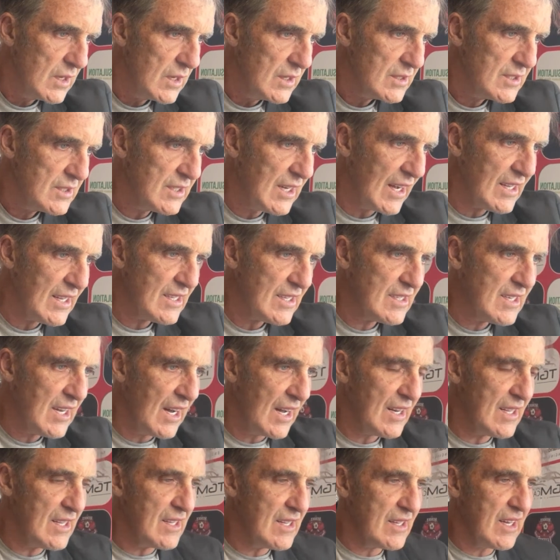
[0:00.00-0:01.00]
Carrick
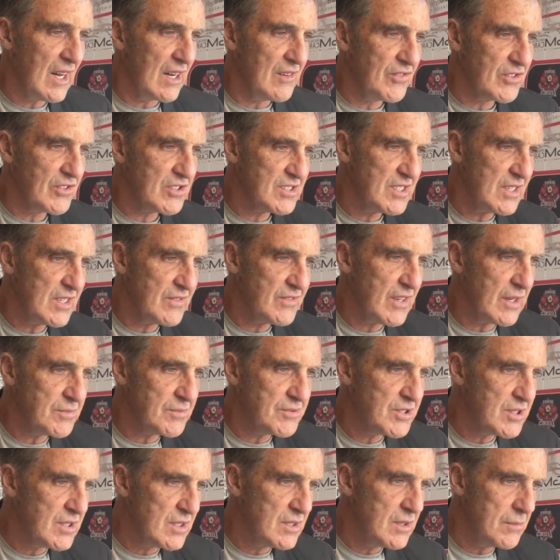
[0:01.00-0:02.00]
carrying a camp for Steve
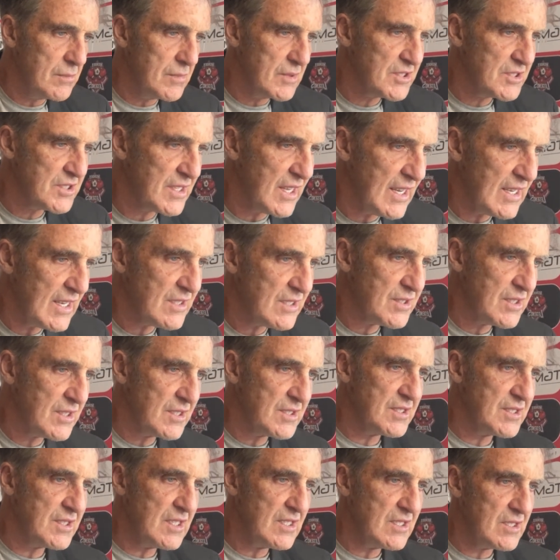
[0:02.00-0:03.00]
Gibson mistakes this
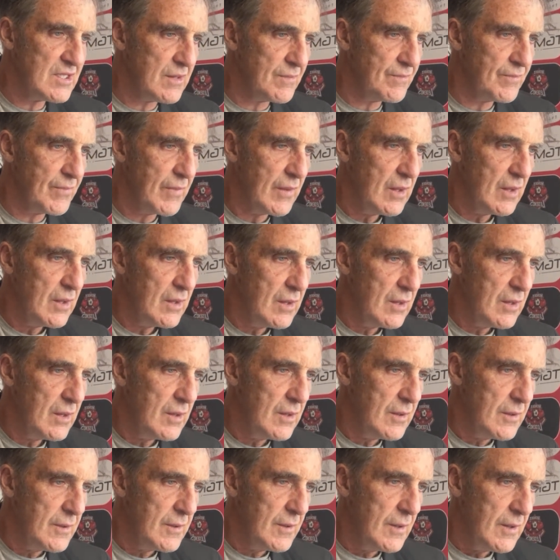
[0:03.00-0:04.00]
season.
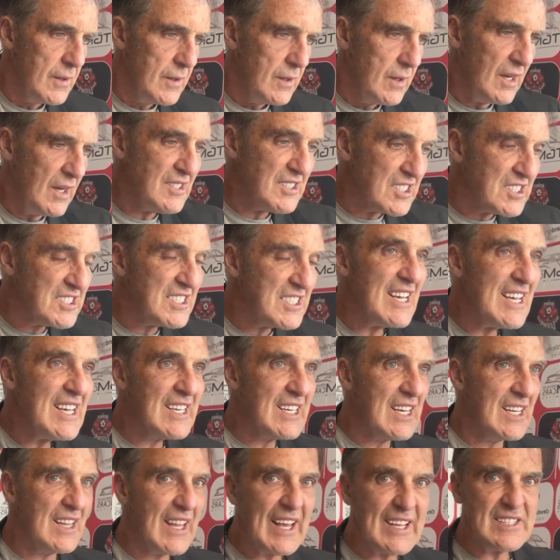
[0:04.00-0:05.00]
As I say,
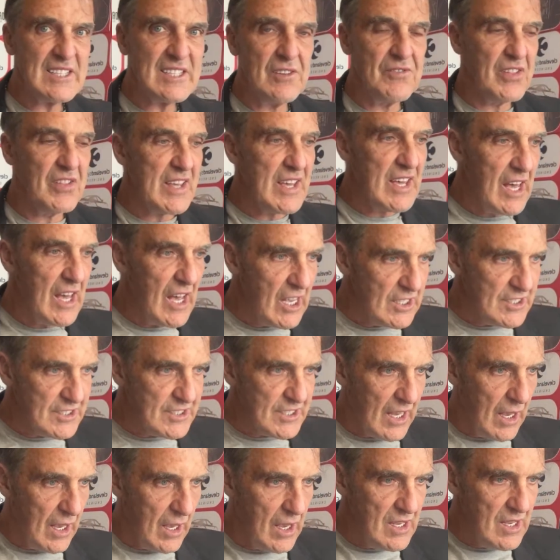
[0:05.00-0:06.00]
collectively,
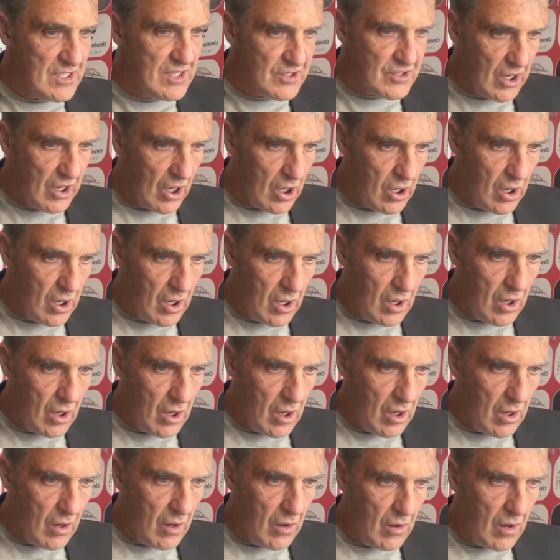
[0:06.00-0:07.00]
it's
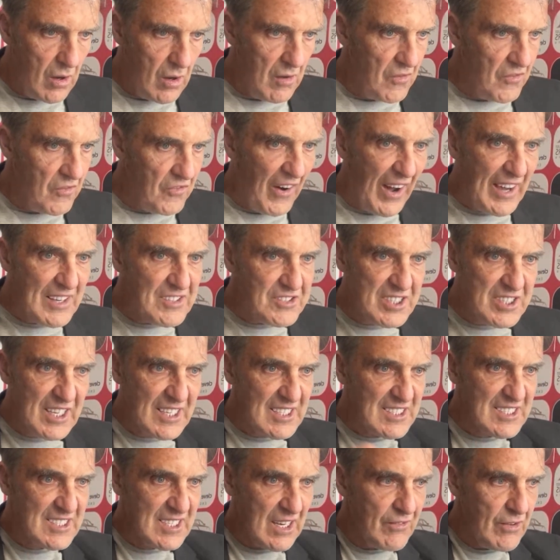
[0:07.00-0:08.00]
5,
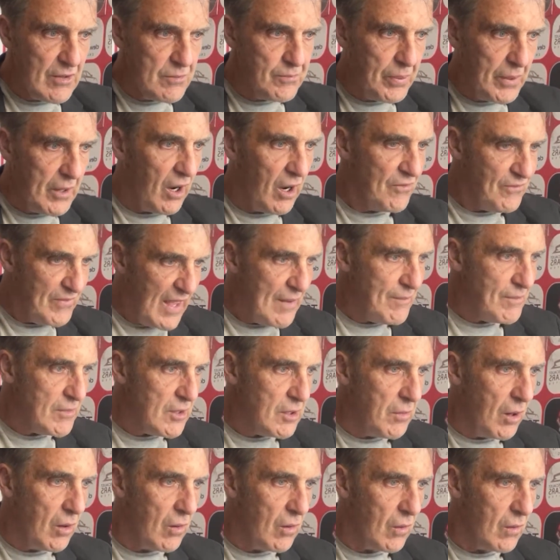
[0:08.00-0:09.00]
6, 7 people. I've named
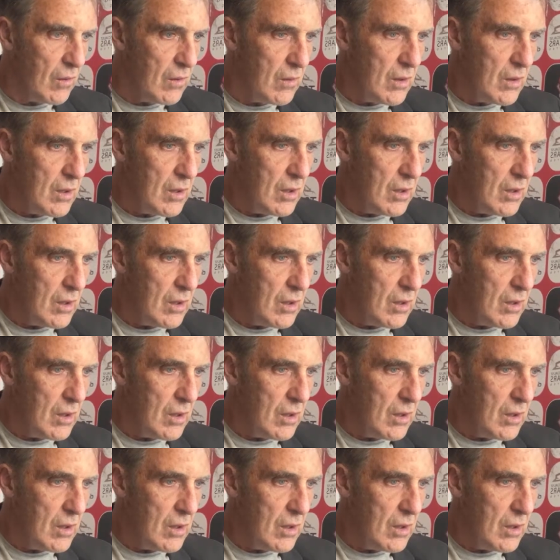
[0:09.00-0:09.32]
them all.